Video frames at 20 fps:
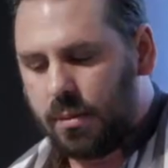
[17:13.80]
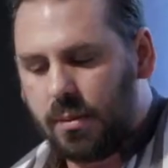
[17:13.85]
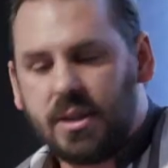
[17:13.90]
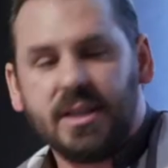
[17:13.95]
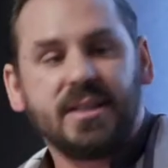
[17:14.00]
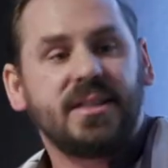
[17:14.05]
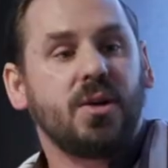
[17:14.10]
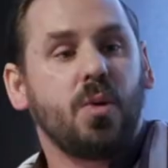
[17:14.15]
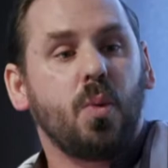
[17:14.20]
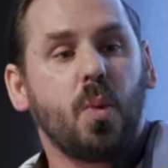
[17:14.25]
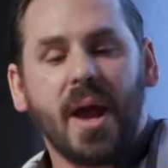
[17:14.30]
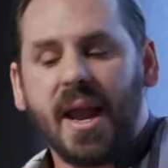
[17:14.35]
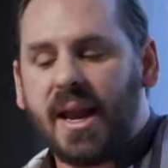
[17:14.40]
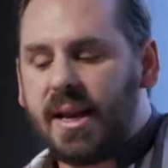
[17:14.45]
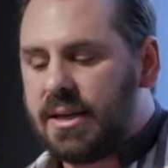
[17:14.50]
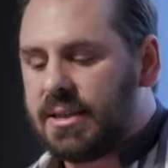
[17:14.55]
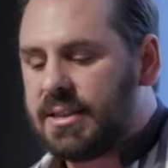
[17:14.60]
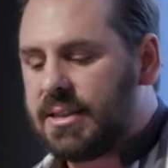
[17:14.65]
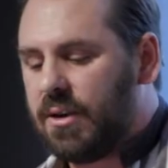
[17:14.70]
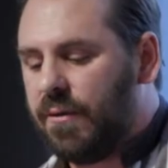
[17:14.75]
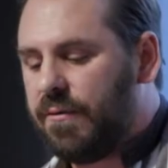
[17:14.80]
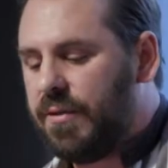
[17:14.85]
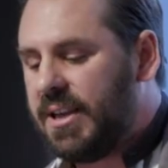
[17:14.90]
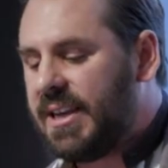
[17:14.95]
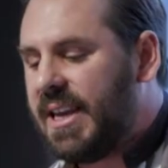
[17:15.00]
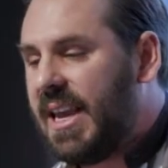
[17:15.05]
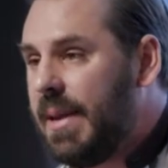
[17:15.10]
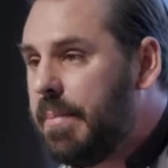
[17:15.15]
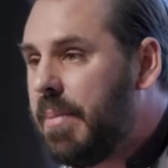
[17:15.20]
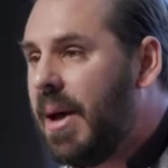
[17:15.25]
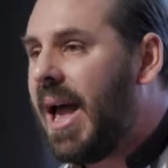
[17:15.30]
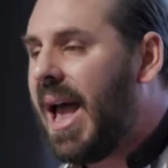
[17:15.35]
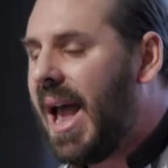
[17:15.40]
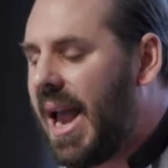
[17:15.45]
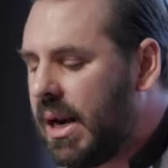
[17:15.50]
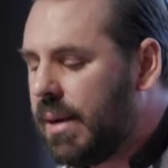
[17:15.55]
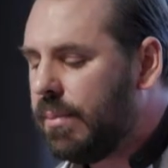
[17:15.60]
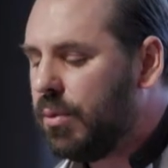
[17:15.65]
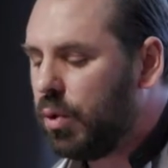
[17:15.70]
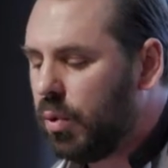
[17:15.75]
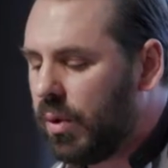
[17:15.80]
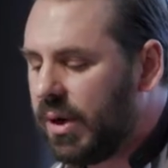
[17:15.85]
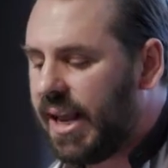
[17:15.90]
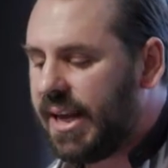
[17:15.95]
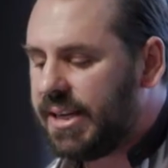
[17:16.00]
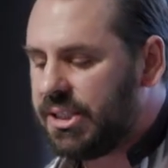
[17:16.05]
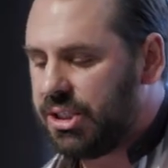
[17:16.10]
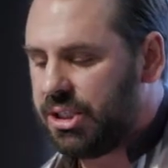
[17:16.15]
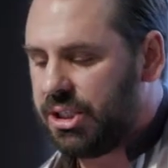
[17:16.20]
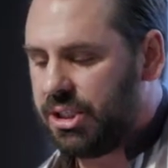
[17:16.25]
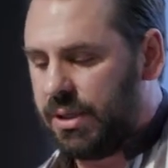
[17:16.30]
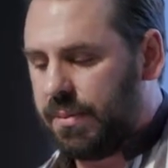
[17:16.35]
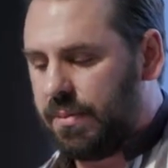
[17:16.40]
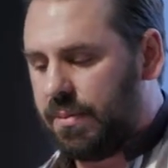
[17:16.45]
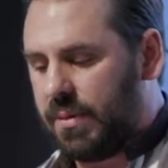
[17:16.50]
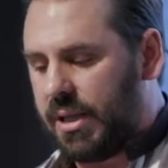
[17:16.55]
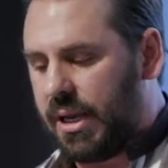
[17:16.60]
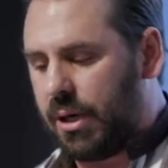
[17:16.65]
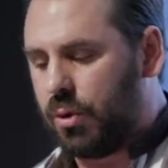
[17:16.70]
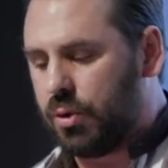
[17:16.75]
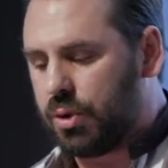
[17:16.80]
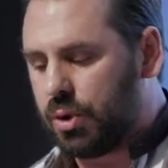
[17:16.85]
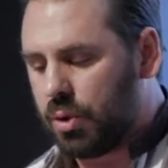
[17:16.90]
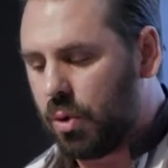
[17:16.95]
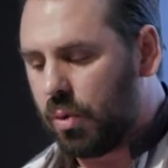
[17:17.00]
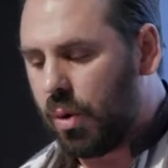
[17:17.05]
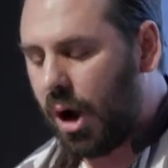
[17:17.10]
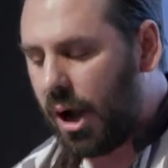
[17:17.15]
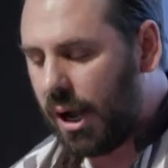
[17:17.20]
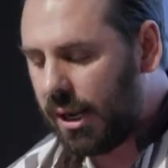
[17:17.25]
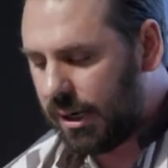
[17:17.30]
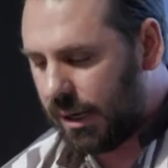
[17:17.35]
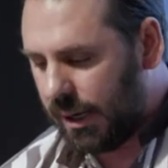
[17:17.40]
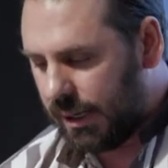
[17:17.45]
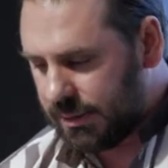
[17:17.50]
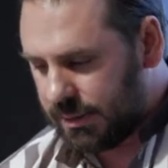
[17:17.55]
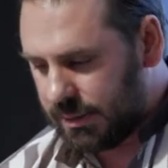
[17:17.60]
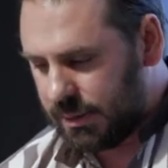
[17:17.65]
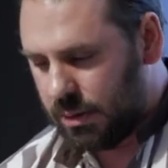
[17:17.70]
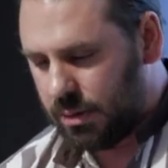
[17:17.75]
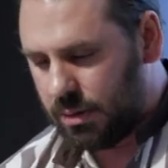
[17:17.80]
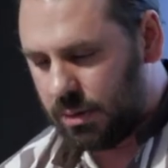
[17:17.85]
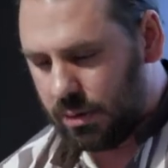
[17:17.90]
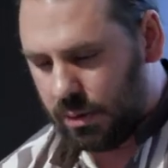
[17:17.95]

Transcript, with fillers: This awareness of the keeper-animal relationship that Uexküll highlights